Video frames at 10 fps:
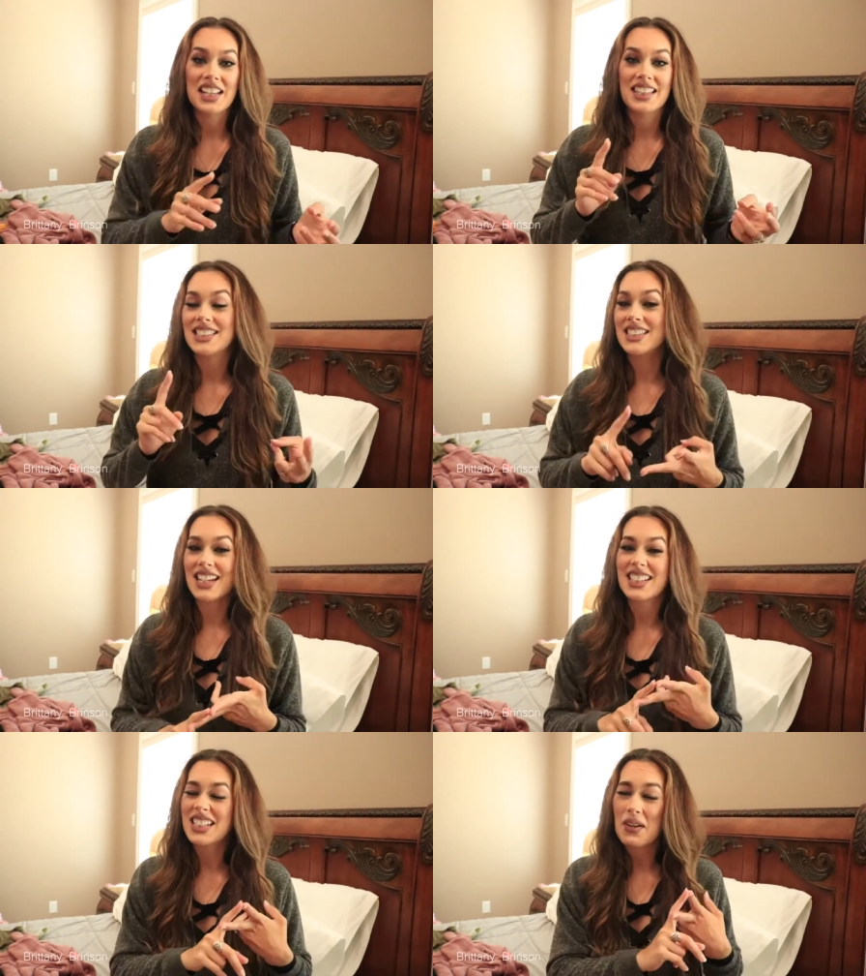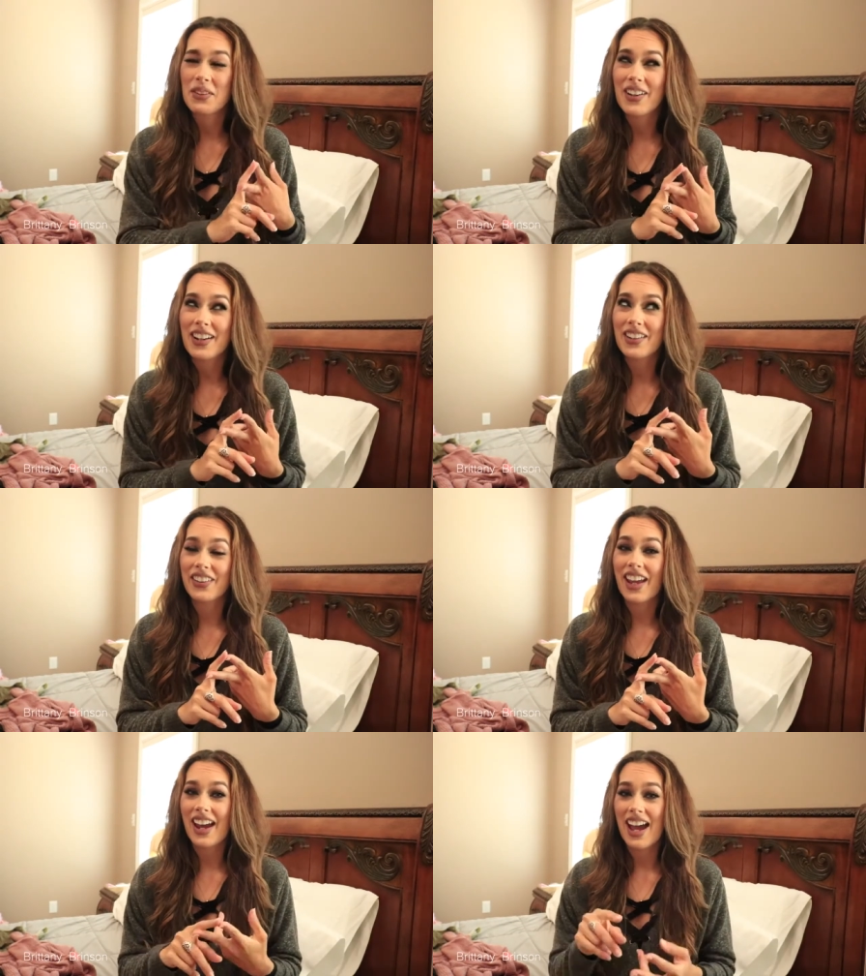The second time
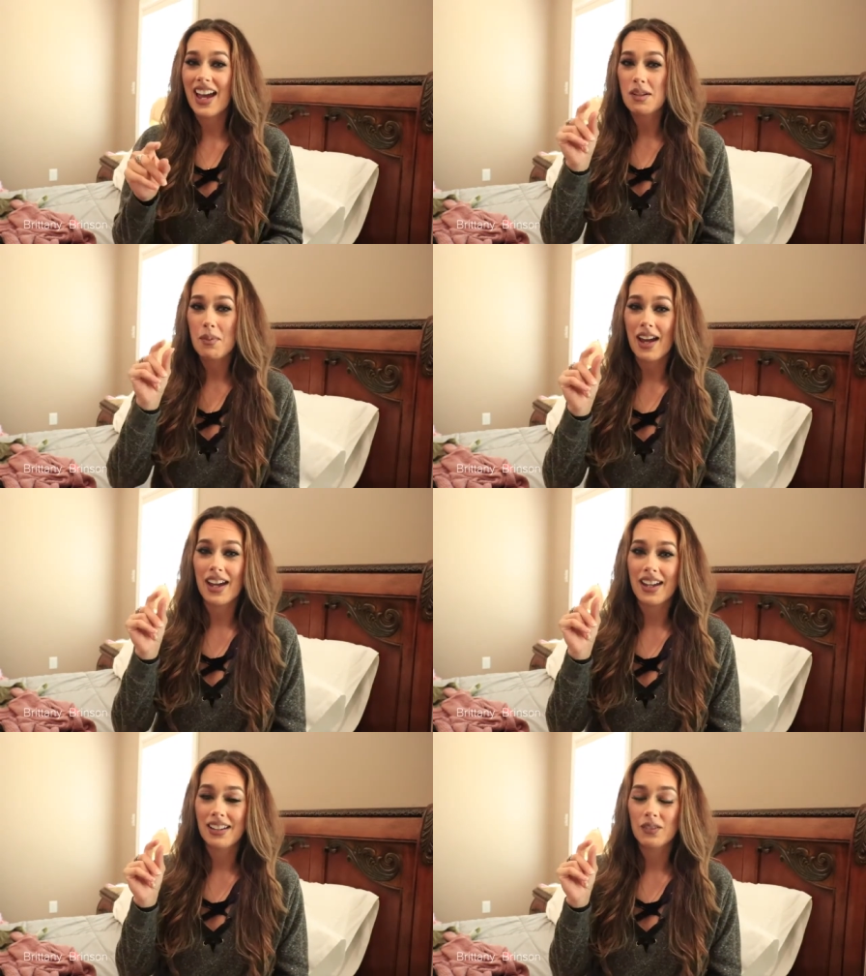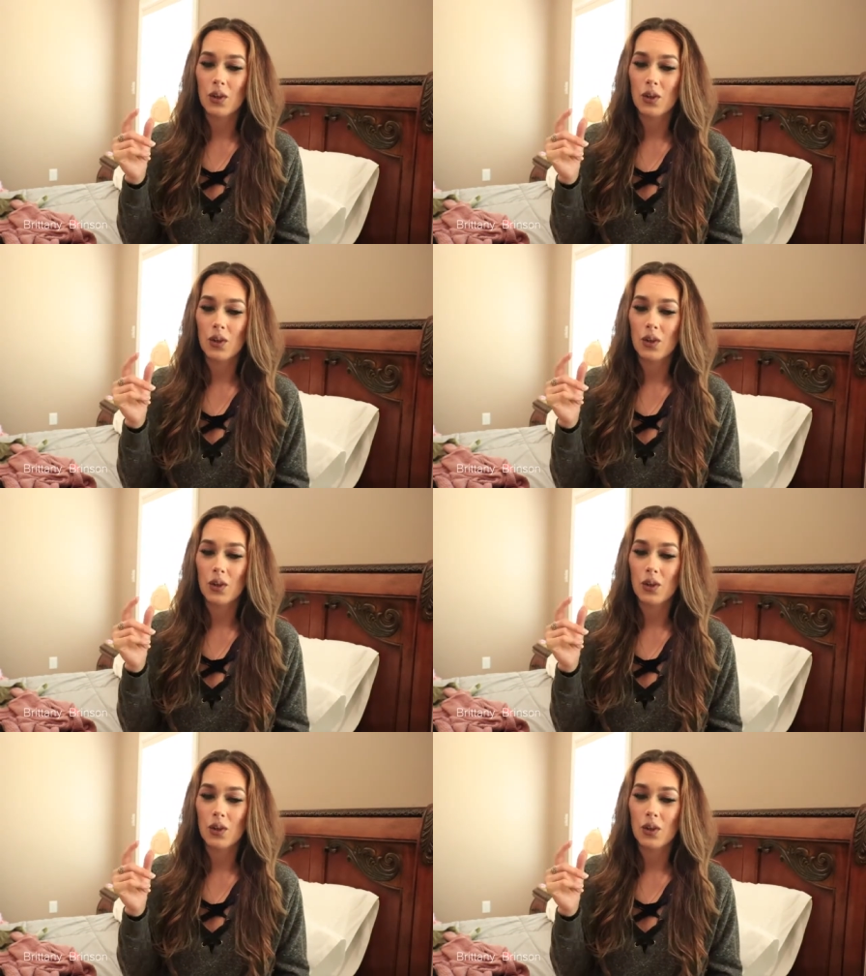around I had to buy,